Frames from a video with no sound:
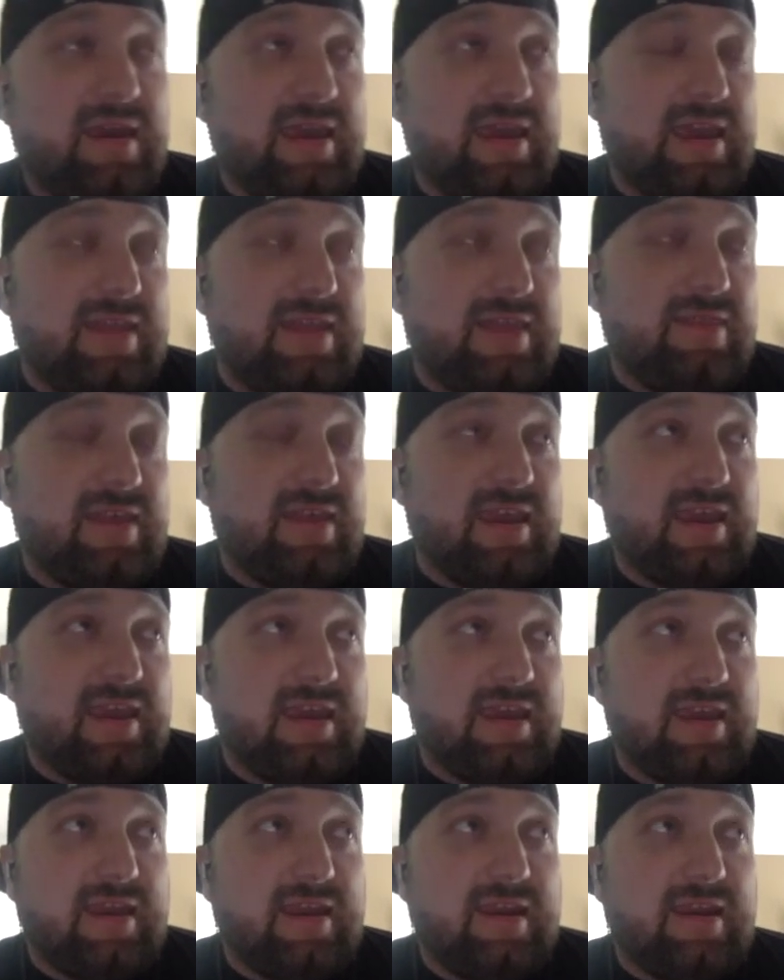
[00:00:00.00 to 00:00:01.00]
and
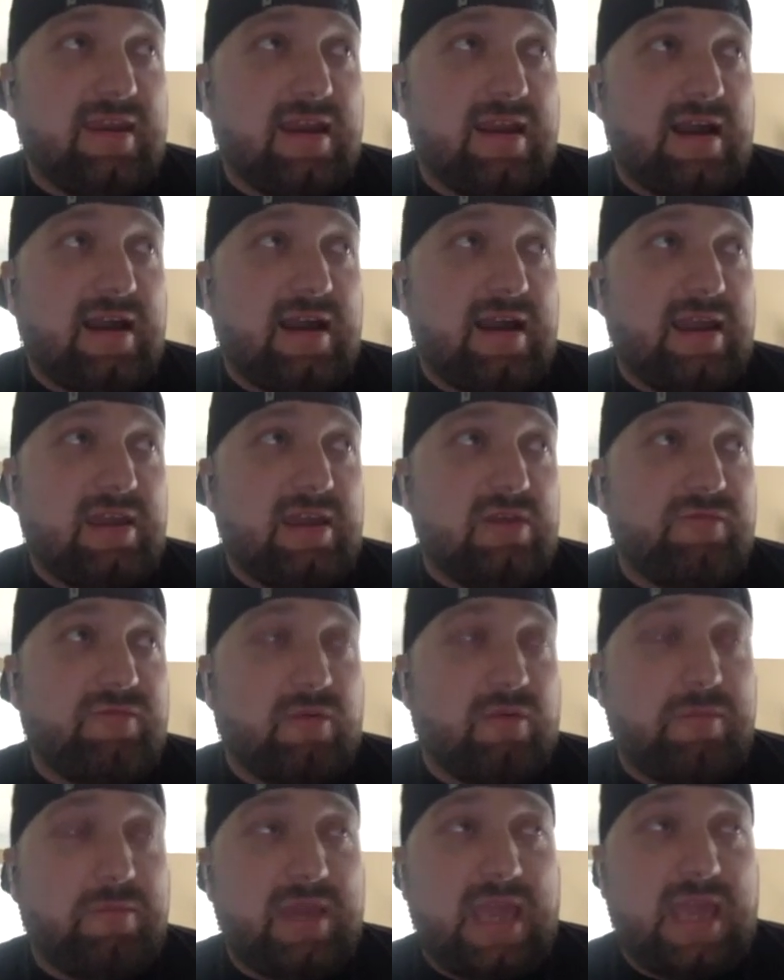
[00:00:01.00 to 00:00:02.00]
then I
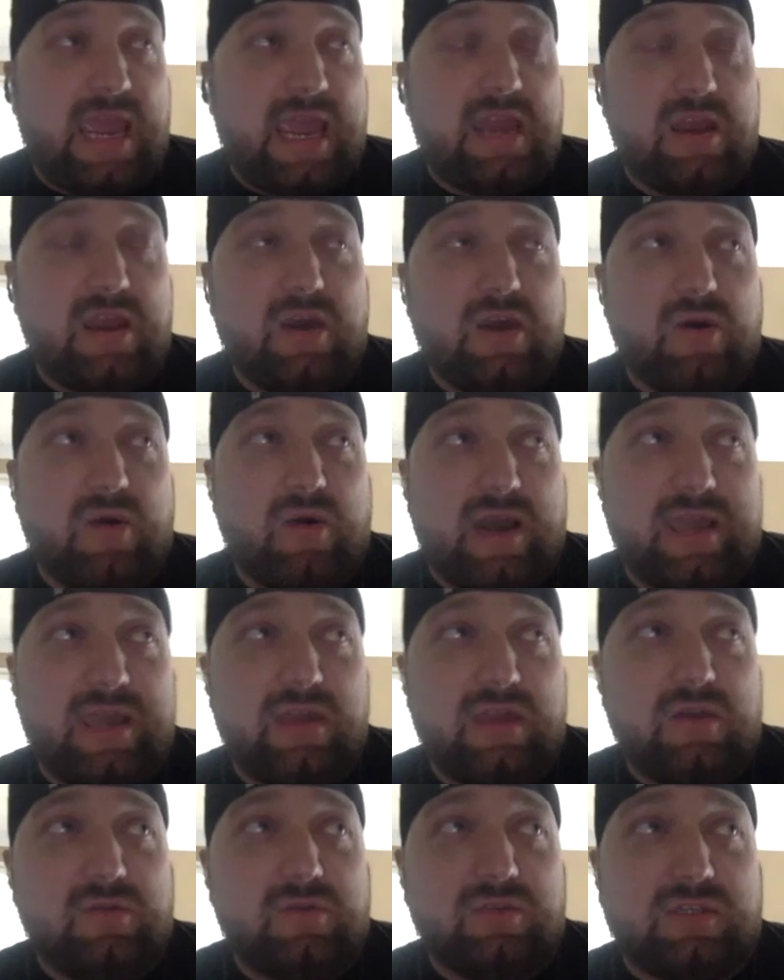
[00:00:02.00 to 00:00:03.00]
for piano I
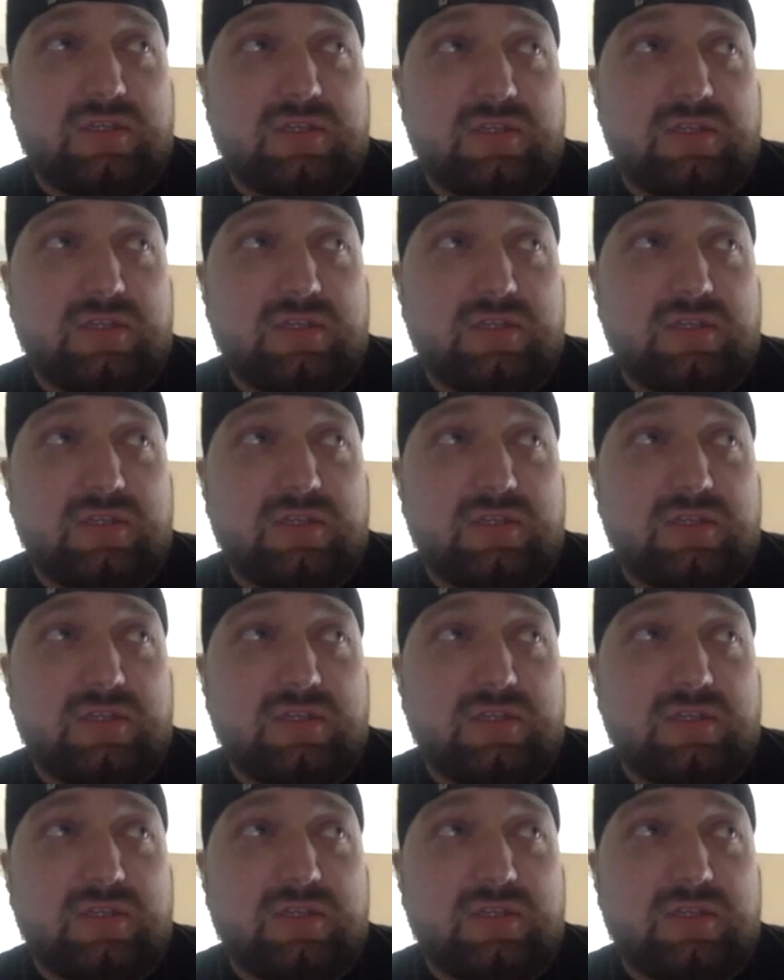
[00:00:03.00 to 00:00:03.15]
used